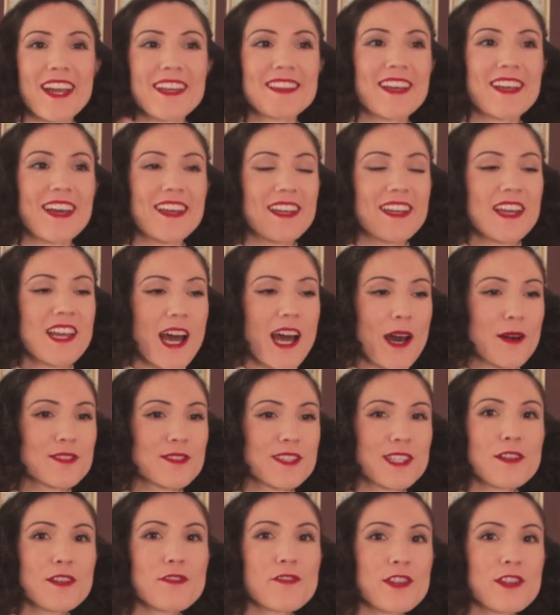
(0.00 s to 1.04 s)
and then I
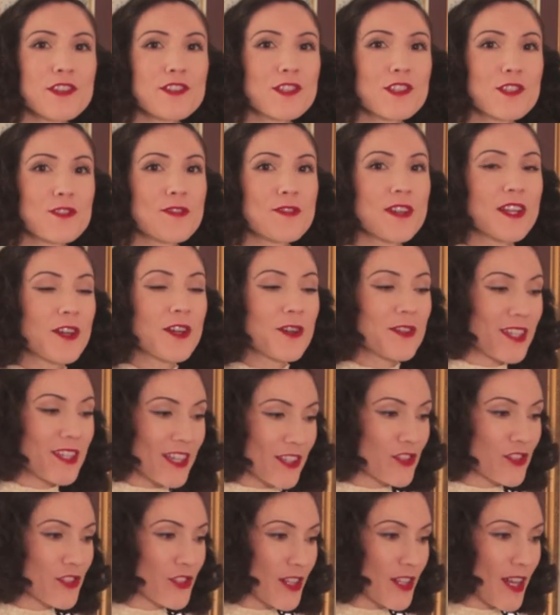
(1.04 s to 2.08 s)
was gonna finish this video
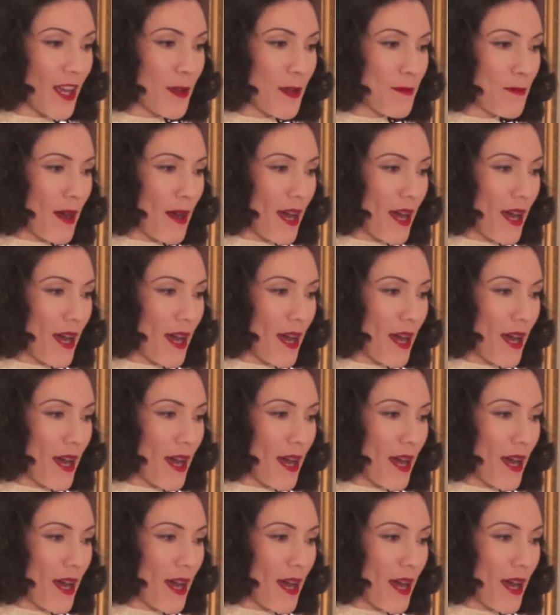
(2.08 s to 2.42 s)
yesterday,